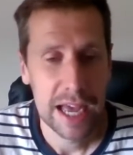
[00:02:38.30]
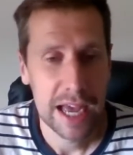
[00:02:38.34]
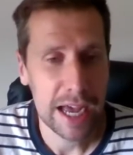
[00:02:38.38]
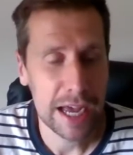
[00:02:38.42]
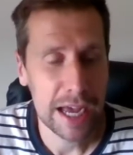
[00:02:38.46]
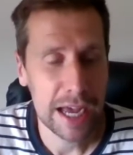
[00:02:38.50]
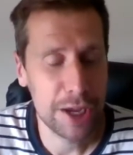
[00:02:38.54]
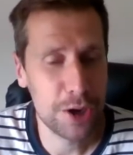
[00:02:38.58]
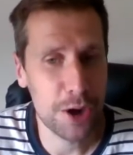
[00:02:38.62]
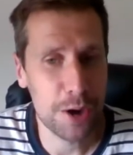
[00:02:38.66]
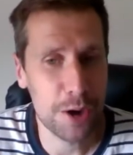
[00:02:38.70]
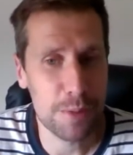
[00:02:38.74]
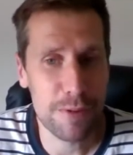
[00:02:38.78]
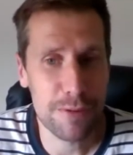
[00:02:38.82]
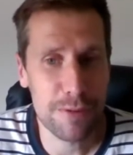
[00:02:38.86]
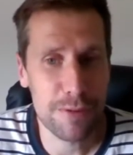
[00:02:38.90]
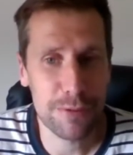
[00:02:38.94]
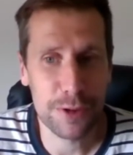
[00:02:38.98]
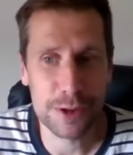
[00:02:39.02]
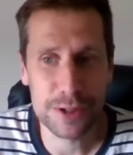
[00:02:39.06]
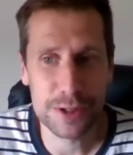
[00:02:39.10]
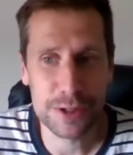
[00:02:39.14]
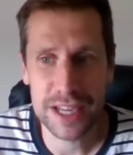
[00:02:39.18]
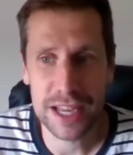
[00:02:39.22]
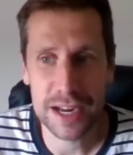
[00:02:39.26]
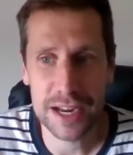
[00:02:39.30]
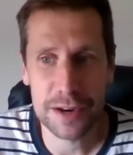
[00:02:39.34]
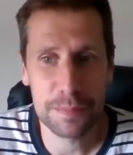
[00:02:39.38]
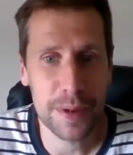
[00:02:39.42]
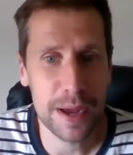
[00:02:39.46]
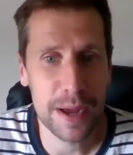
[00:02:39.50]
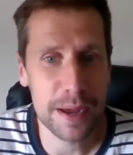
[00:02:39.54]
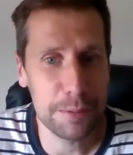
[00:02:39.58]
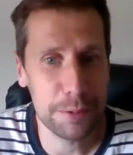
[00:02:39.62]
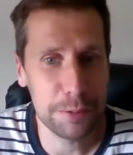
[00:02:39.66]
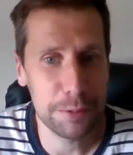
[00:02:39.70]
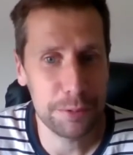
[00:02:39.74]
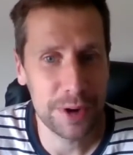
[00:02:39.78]
I caught my first set of
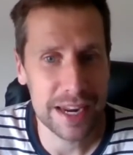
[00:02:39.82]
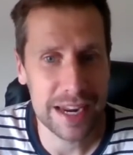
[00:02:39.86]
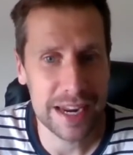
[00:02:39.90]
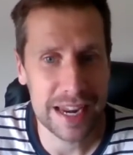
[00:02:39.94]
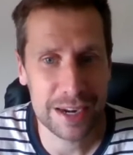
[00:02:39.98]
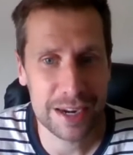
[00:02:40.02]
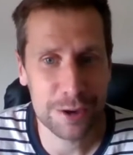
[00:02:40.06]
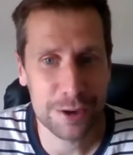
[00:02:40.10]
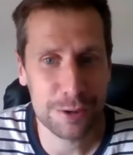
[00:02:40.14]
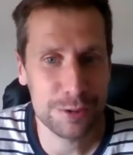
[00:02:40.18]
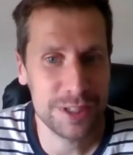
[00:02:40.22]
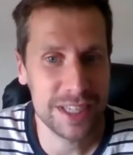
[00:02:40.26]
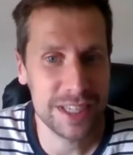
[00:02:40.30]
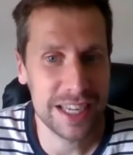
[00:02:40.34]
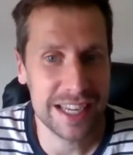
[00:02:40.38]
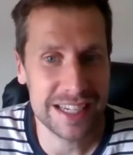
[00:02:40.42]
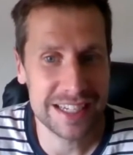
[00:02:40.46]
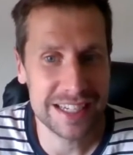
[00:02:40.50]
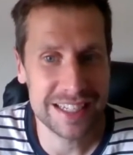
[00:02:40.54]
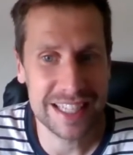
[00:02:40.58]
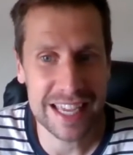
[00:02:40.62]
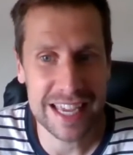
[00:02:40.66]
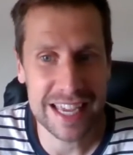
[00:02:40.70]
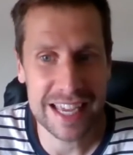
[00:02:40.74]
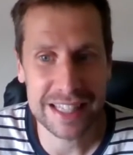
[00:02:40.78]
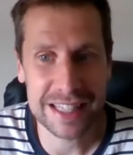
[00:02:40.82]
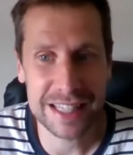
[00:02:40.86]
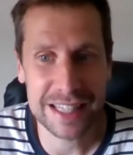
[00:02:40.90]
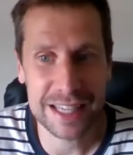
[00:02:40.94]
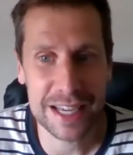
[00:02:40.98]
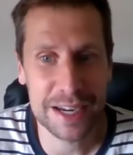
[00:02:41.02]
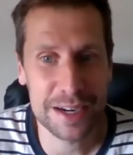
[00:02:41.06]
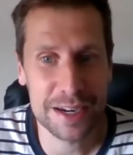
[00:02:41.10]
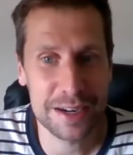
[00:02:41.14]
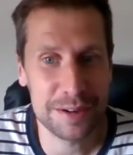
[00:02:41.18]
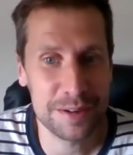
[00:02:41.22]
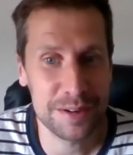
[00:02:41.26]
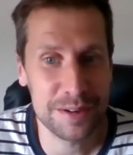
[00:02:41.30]
Bible reading notes aged 8,
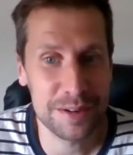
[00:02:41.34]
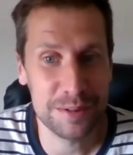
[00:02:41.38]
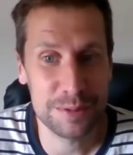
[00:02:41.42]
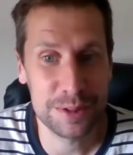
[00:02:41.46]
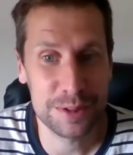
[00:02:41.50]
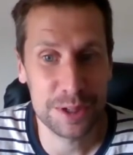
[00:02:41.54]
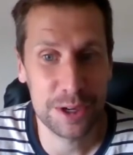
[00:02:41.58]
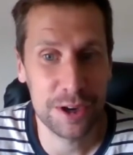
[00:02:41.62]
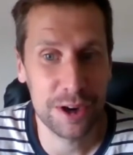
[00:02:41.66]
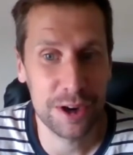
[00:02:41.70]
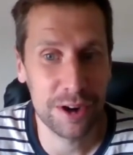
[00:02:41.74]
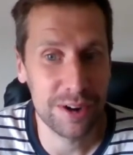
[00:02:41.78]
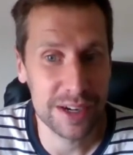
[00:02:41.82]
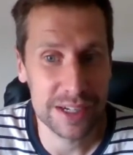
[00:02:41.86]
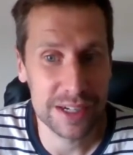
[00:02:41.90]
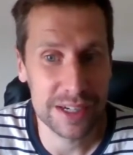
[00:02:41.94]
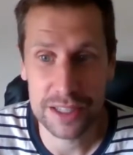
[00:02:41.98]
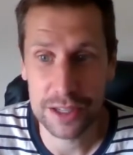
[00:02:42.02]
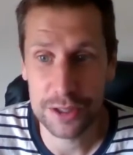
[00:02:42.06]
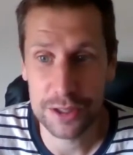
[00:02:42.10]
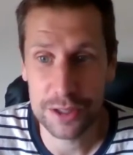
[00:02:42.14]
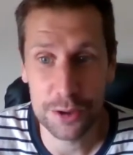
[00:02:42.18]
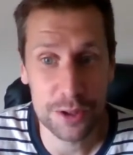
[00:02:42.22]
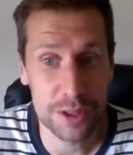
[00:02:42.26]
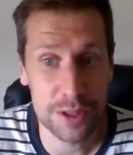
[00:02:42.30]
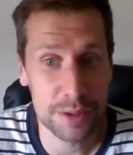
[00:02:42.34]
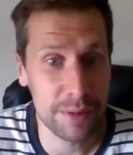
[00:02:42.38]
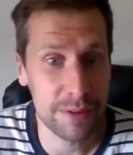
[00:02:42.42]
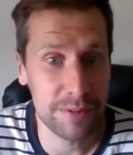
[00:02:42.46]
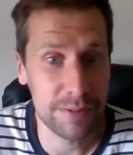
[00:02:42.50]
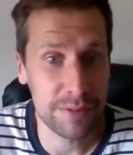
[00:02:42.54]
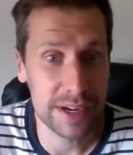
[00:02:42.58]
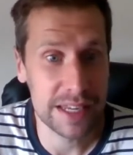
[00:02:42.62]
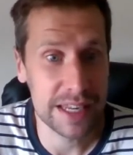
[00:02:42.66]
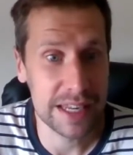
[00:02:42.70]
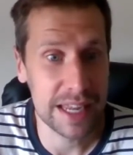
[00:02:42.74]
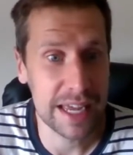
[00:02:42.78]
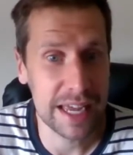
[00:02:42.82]
and I was encouraged to do them
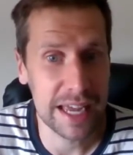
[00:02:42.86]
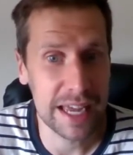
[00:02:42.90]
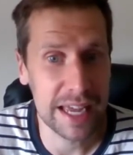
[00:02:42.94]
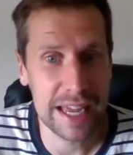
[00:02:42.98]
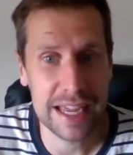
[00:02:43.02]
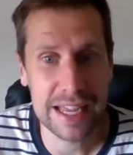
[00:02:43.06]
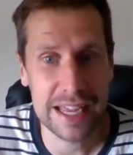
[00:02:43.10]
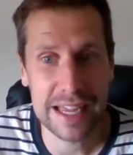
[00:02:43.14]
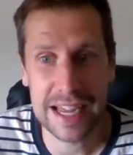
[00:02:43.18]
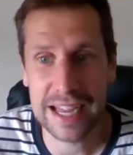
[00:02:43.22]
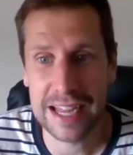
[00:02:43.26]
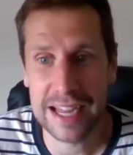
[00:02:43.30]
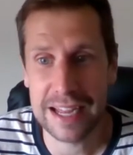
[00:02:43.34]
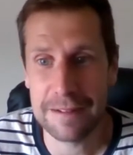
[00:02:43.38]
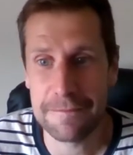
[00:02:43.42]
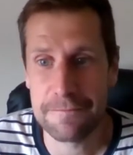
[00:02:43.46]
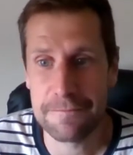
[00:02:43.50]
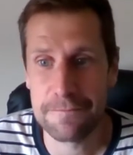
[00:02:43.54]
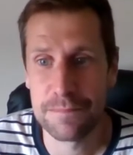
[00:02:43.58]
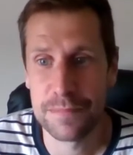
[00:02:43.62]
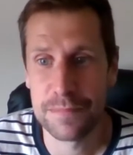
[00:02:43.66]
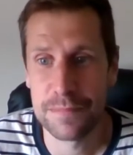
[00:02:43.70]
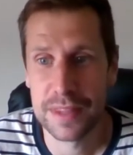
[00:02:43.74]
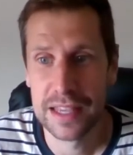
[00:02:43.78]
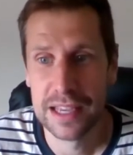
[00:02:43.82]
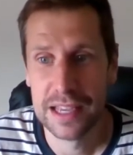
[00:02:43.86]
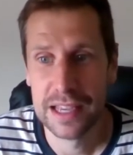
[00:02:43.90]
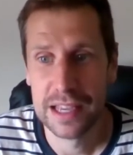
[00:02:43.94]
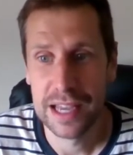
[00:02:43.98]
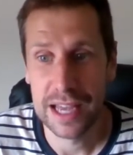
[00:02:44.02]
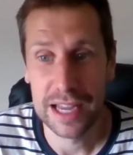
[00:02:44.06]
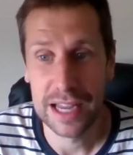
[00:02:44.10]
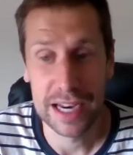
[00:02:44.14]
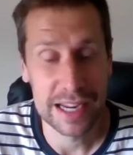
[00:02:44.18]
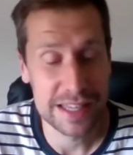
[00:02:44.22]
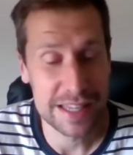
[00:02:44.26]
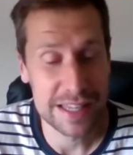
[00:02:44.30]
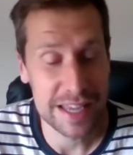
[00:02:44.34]
every day. And
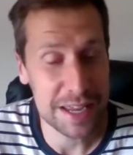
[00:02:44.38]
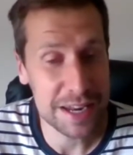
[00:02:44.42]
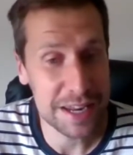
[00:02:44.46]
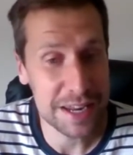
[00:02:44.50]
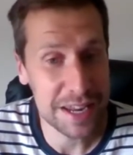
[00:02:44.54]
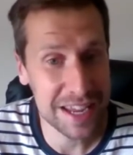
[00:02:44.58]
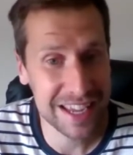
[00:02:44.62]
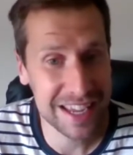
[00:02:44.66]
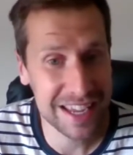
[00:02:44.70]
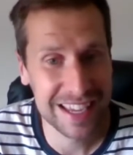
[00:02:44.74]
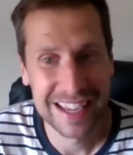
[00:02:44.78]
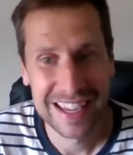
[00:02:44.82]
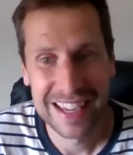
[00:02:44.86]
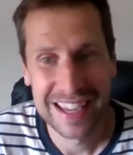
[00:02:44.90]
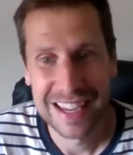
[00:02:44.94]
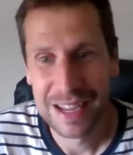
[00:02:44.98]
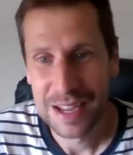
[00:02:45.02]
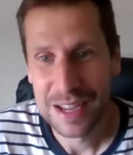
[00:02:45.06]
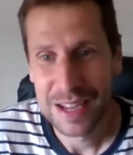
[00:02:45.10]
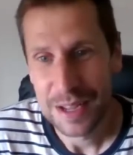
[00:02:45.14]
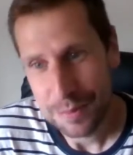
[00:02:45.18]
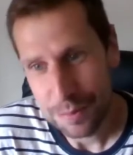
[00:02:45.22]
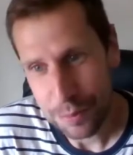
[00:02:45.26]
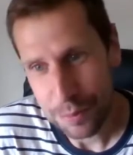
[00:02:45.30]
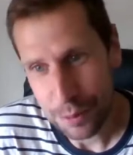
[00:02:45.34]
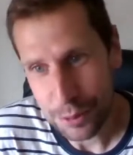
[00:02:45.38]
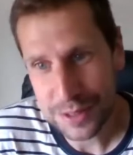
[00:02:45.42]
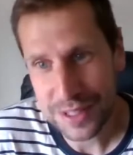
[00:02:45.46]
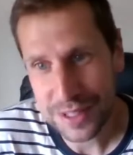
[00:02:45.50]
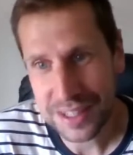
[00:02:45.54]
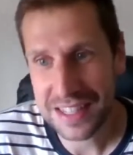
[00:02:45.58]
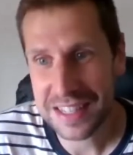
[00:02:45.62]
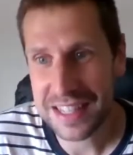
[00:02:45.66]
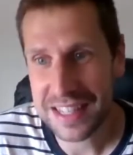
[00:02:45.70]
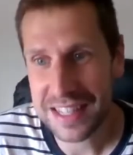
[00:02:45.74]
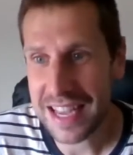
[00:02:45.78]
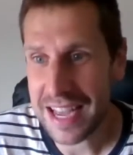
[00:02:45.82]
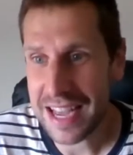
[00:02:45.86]
I did most of
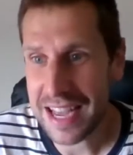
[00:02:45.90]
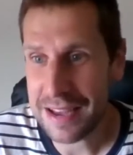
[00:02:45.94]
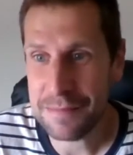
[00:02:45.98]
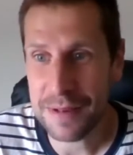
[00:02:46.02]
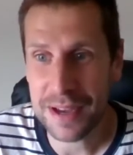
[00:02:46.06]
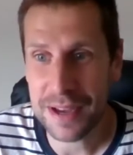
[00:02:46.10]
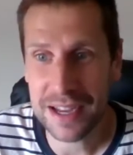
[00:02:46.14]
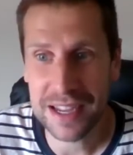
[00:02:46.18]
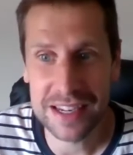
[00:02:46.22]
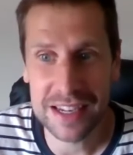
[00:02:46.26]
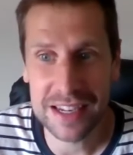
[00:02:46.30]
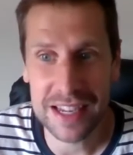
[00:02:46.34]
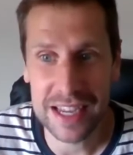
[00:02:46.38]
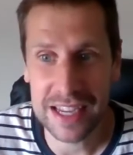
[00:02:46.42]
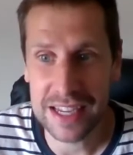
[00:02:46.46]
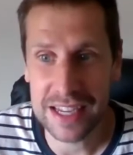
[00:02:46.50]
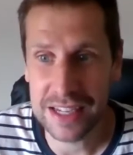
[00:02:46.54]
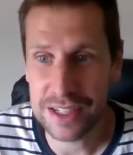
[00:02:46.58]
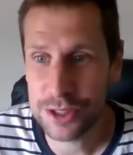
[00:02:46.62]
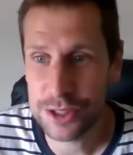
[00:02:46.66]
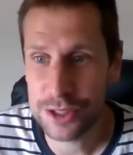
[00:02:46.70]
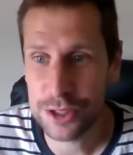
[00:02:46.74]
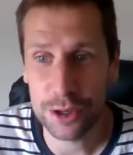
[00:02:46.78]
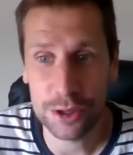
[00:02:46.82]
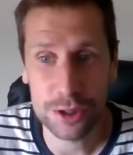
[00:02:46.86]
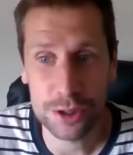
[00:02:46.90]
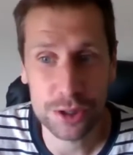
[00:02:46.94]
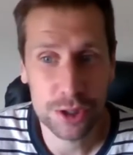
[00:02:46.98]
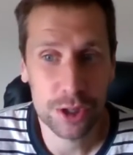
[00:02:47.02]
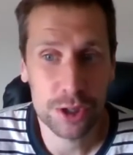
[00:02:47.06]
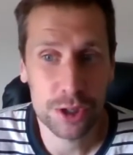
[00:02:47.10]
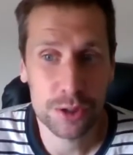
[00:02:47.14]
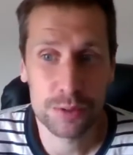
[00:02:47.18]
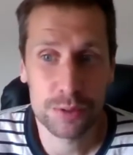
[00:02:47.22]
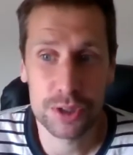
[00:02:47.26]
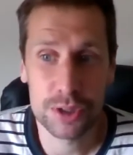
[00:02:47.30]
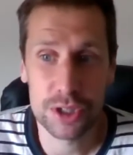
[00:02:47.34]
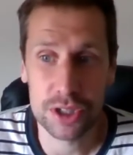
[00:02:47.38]
the time. And
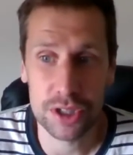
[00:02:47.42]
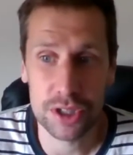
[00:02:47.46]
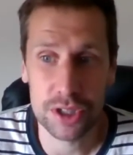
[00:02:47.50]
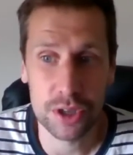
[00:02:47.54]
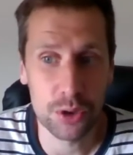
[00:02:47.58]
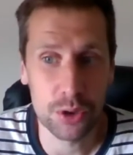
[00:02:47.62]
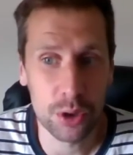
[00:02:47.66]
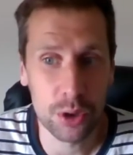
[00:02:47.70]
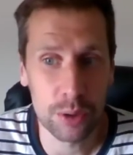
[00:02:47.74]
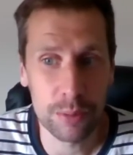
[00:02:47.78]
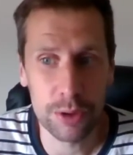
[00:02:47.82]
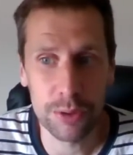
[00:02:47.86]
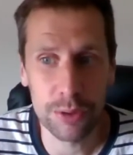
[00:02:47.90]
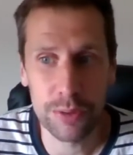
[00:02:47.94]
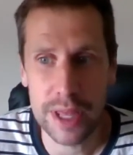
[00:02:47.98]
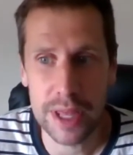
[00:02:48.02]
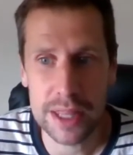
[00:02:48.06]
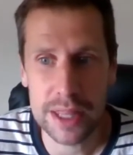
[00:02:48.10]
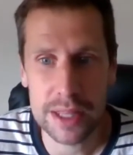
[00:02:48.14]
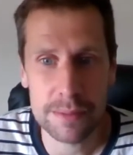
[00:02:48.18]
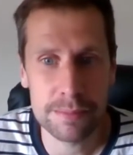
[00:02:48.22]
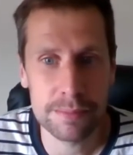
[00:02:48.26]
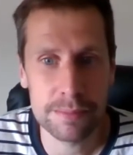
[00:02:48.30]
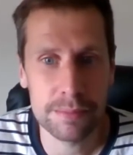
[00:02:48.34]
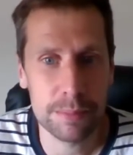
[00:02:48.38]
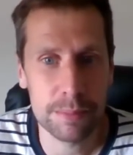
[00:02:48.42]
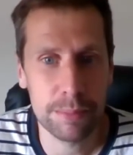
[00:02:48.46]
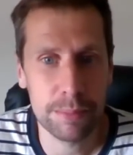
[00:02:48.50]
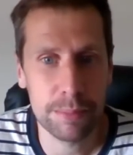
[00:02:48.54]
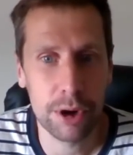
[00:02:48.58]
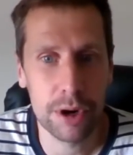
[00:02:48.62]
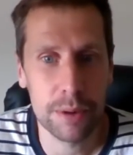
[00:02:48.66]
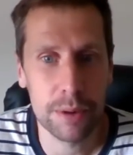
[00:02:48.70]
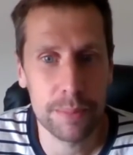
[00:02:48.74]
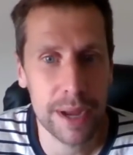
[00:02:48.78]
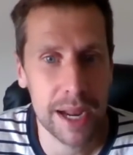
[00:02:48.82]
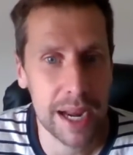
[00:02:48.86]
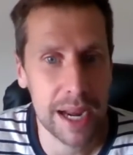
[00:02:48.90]
church was just a normal rhythm, a
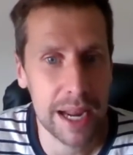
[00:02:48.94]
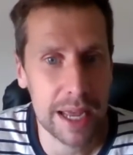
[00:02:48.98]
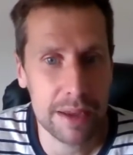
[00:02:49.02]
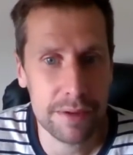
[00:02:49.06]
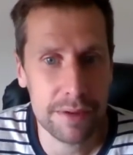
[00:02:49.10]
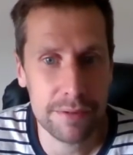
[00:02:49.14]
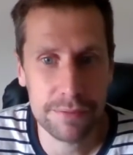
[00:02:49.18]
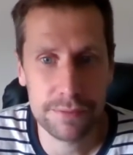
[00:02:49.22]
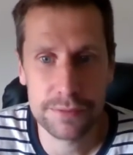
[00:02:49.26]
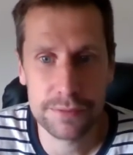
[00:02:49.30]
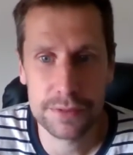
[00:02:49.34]
part of my life.